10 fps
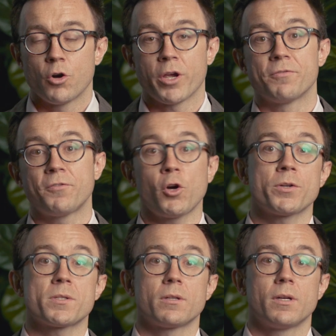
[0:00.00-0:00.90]
Okay,
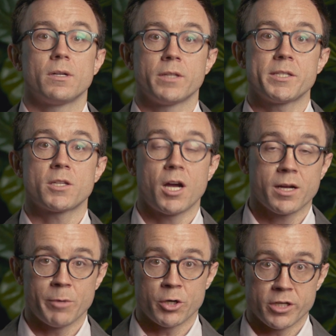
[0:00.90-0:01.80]
first, let's talk
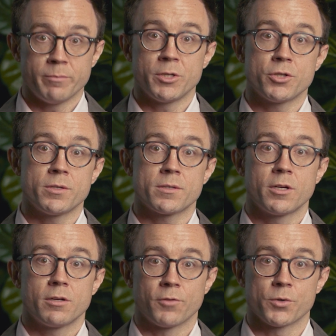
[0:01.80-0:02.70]
about images
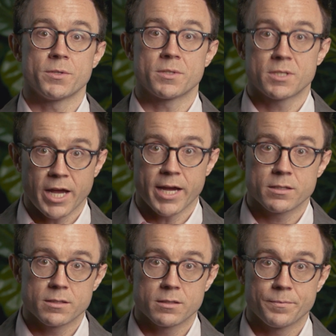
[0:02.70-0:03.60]
versus
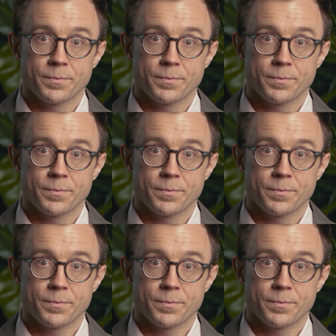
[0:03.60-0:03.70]
text.